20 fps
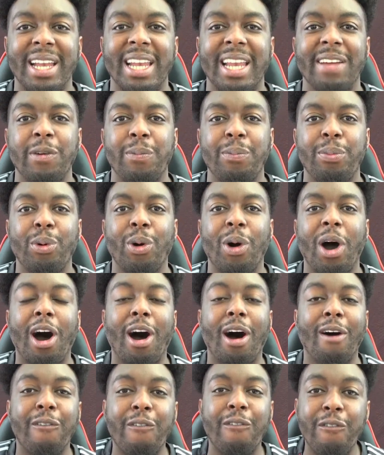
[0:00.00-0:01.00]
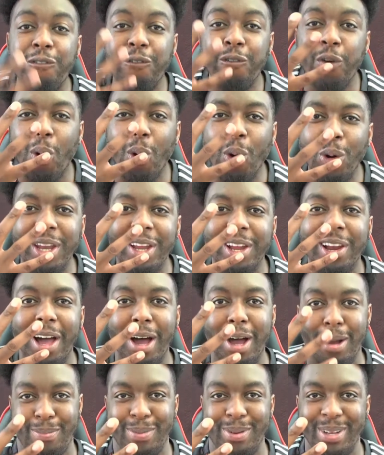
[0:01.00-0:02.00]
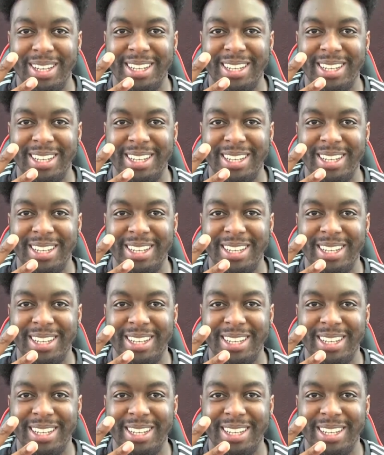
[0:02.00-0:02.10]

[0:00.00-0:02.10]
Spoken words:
Liverpool are 4-0 up.